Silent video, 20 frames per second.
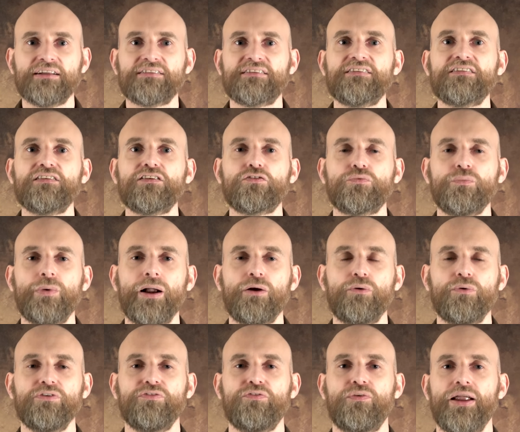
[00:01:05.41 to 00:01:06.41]
This is well
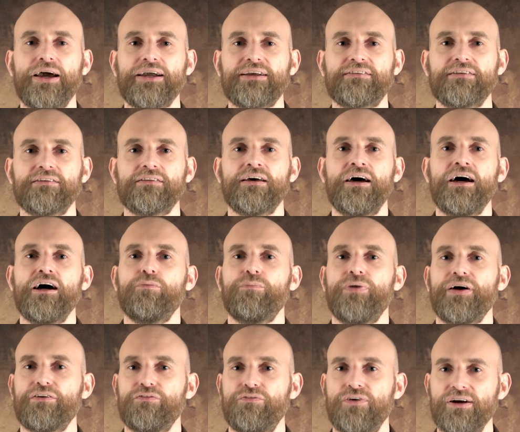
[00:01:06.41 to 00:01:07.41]
reflected
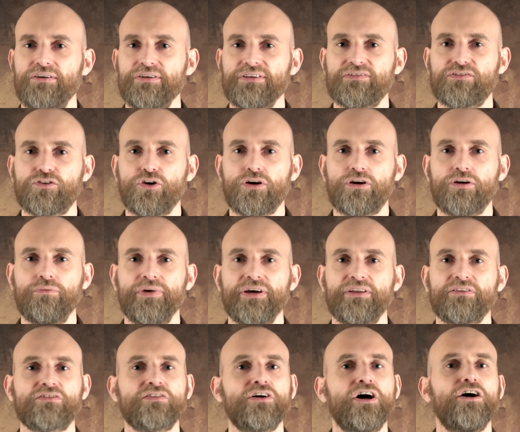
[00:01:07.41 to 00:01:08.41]
by the various
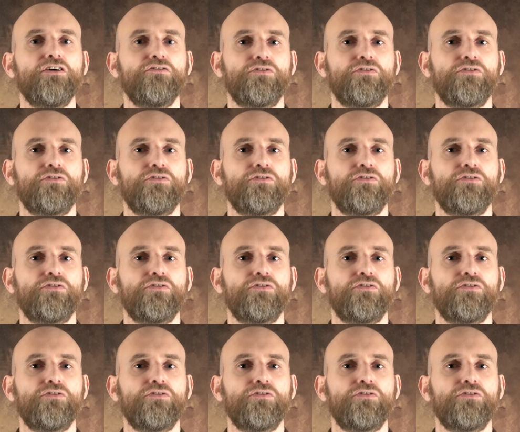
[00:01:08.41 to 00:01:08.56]
documents